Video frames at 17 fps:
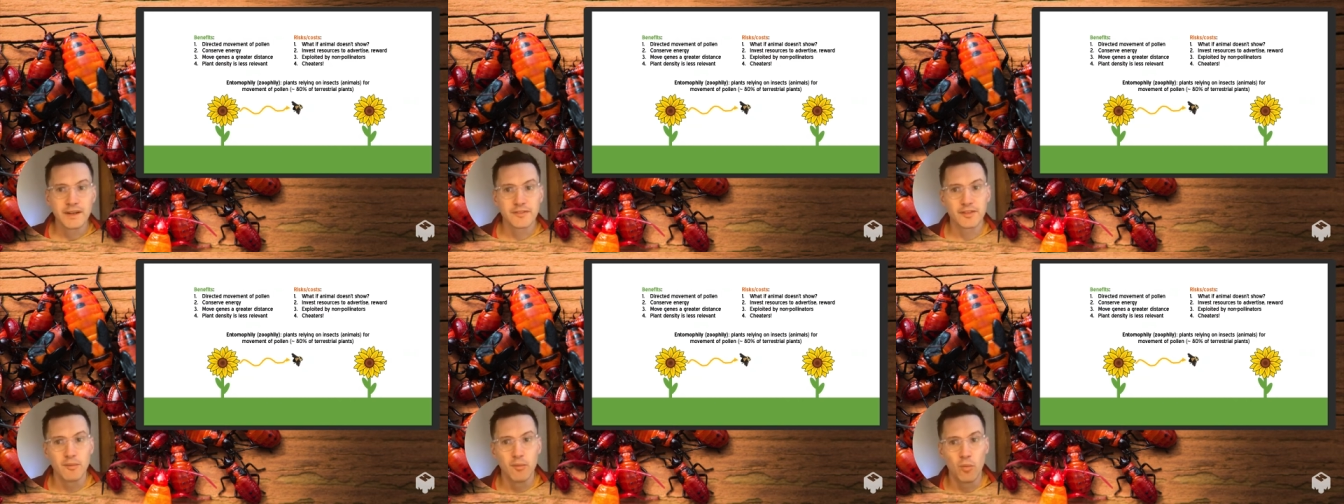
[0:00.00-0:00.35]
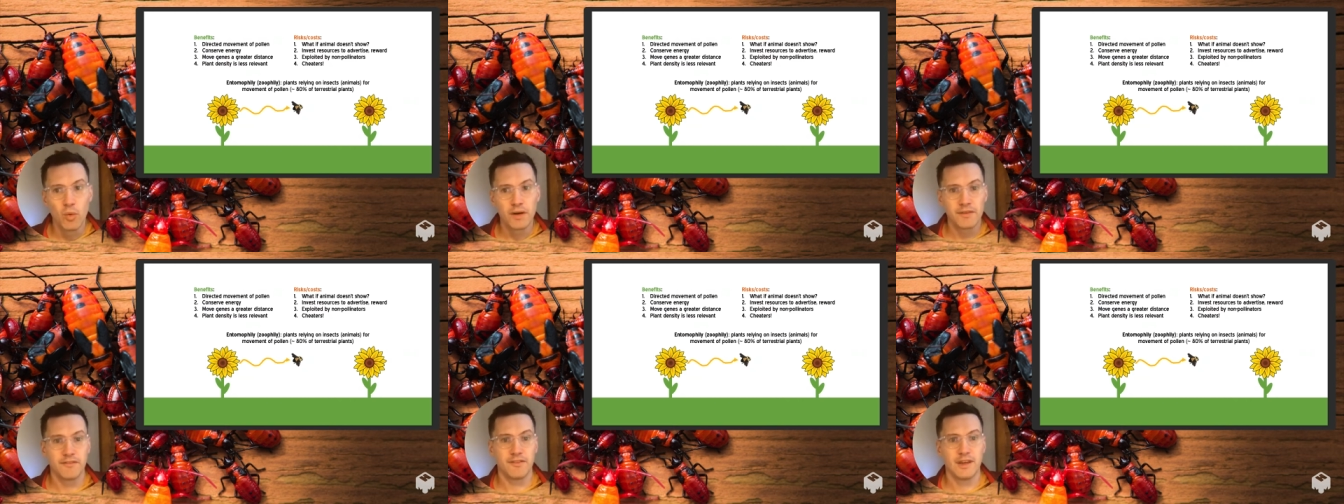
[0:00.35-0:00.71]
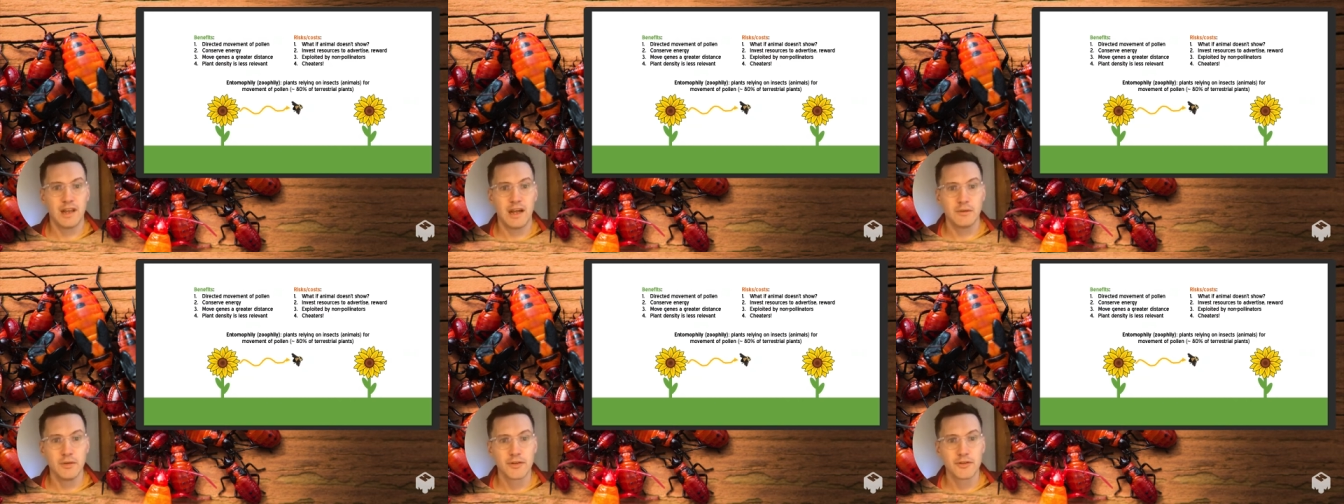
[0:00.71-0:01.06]
from one
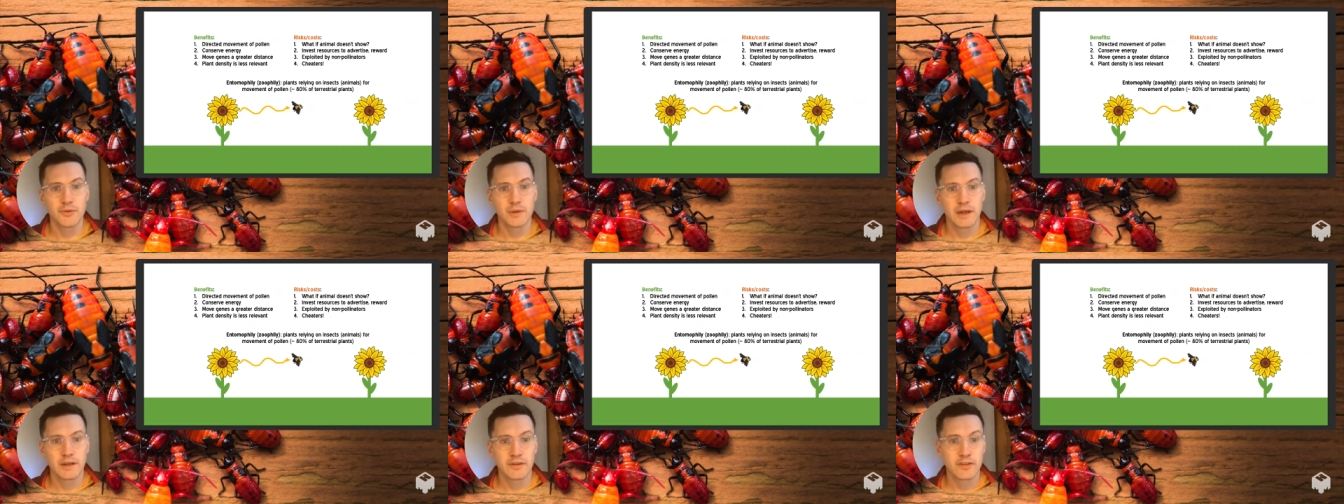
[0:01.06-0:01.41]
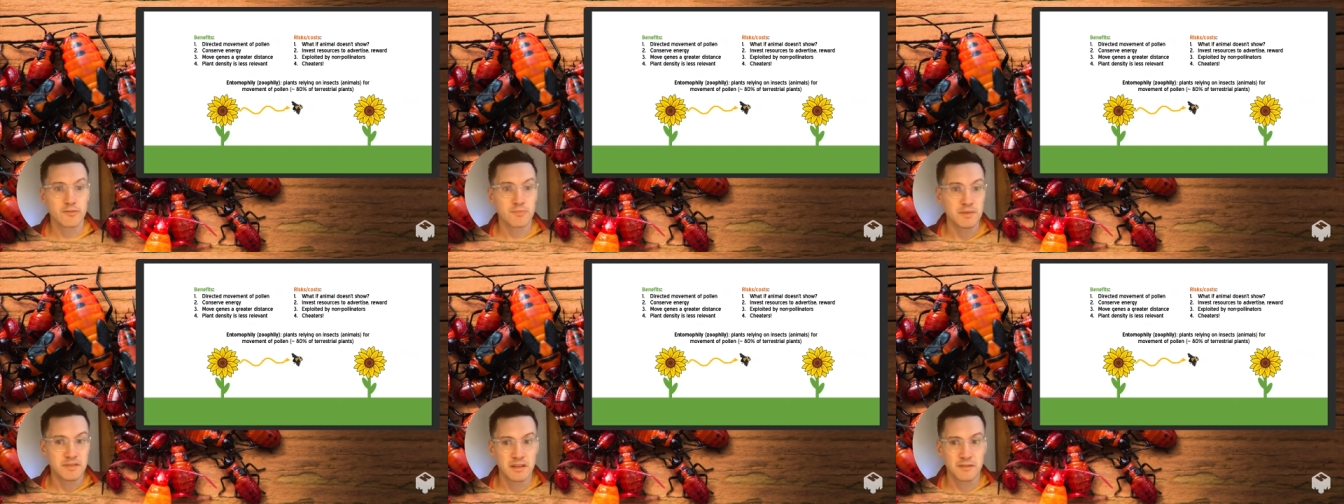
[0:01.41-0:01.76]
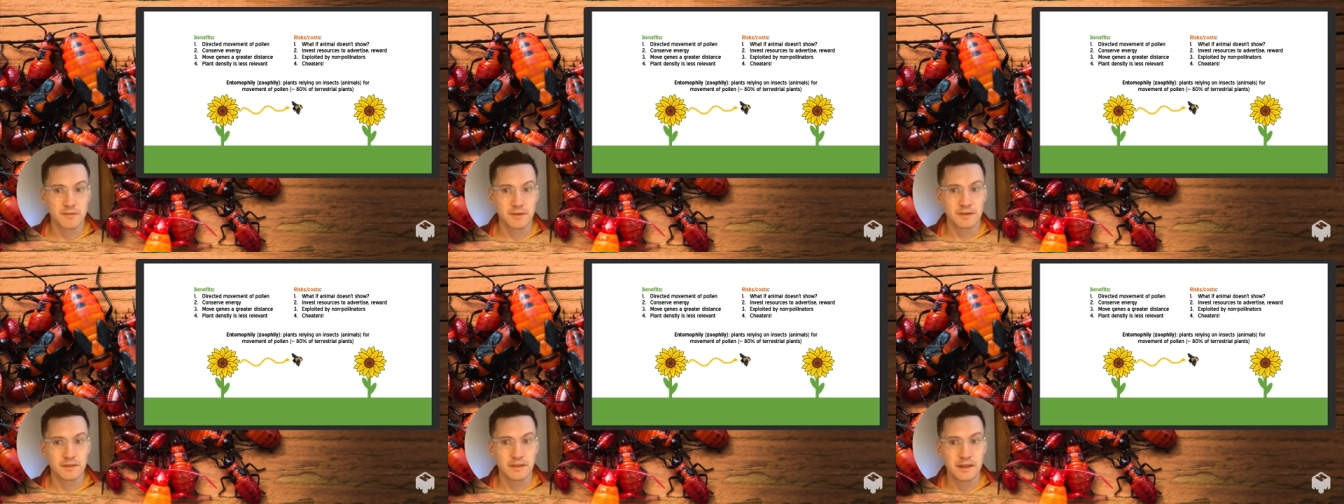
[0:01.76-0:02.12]
flower to another
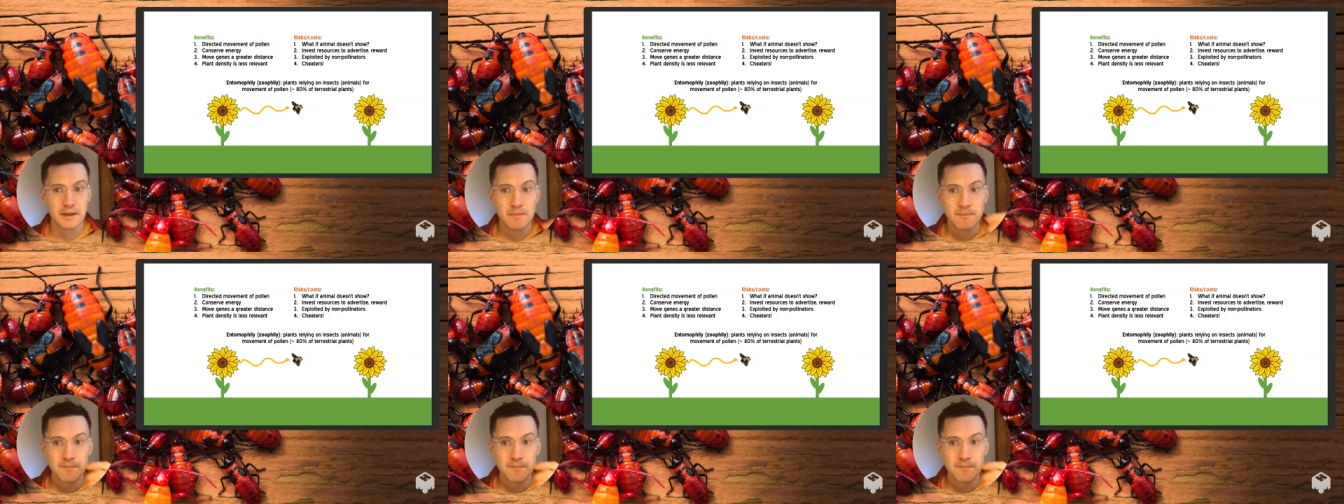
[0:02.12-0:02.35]
specifically.